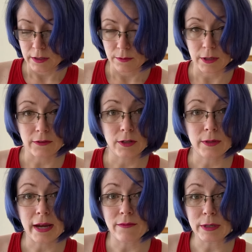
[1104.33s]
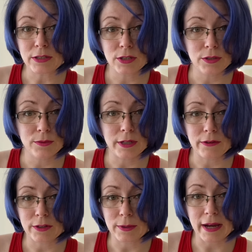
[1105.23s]
Whatever you would have me do,
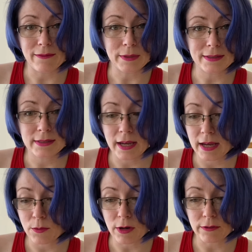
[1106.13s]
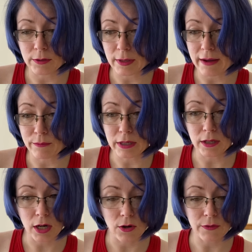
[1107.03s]
whatever you would have me say, wherever you would have me
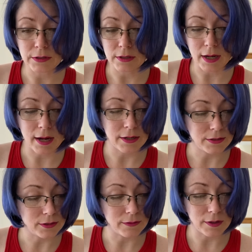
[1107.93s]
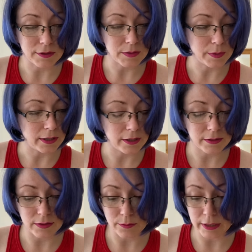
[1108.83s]
go, if it's in the highest good of all
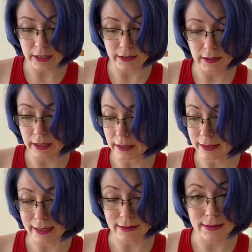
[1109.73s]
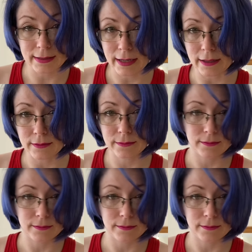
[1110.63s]
spirits, so be it. Like, that's it.